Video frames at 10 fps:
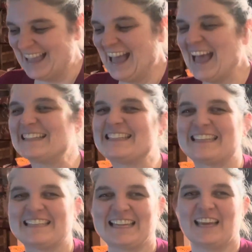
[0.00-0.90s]
I
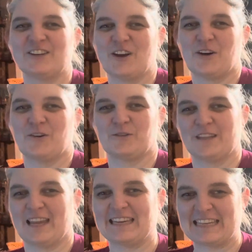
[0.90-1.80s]
did not know that
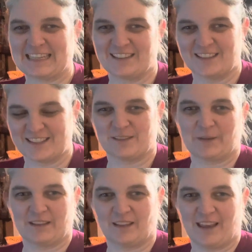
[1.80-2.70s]
I needed this in
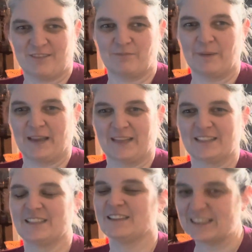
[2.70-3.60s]
my life, but
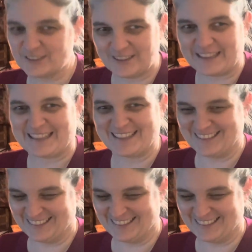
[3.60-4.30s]
clearly